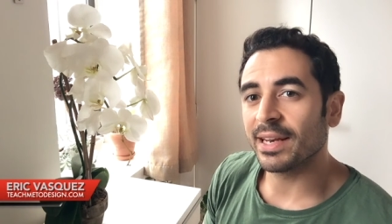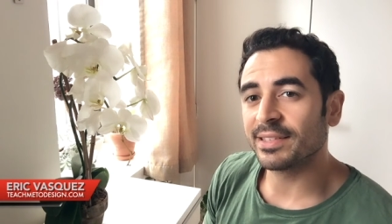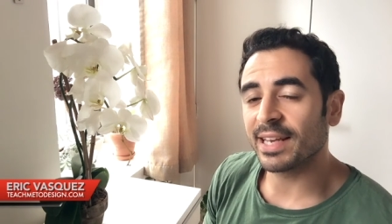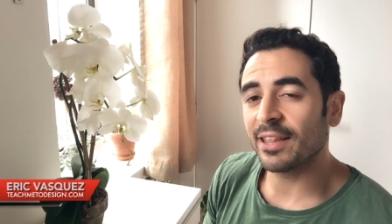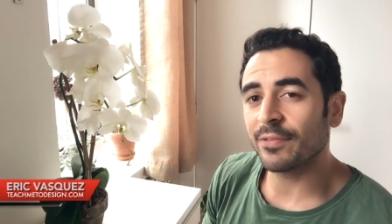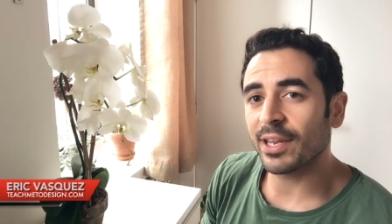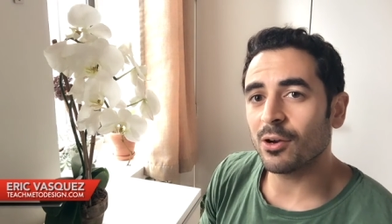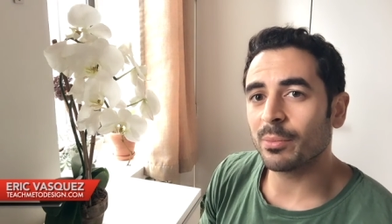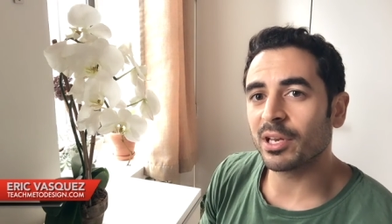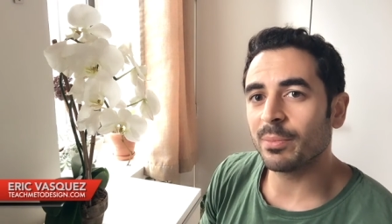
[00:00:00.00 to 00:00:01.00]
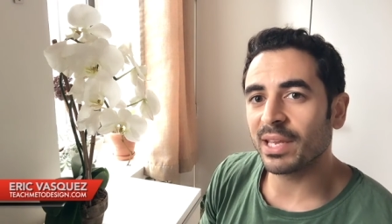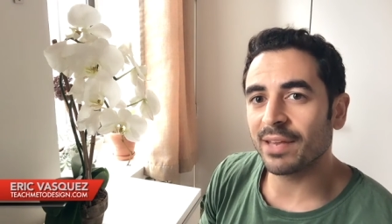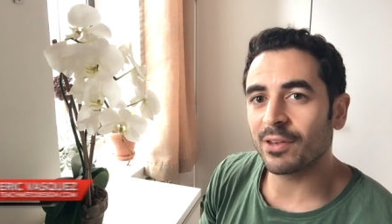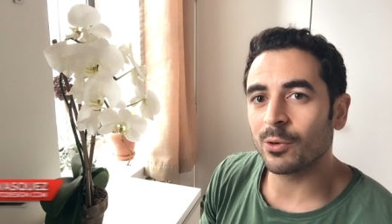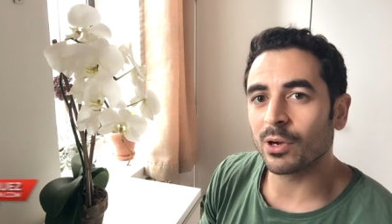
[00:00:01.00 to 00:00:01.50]
and in today's video I'm going to
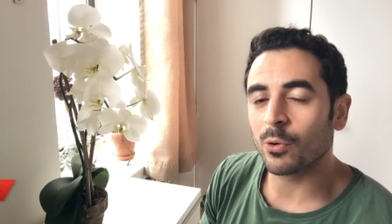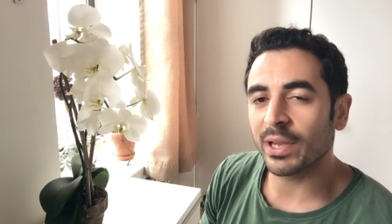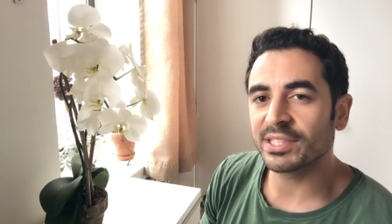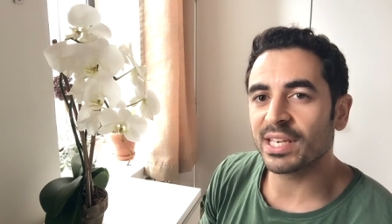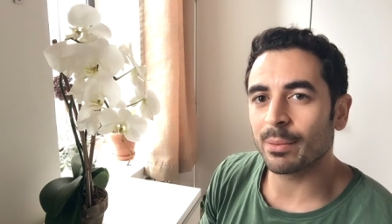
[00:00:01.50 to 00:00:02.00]
be giving you a quick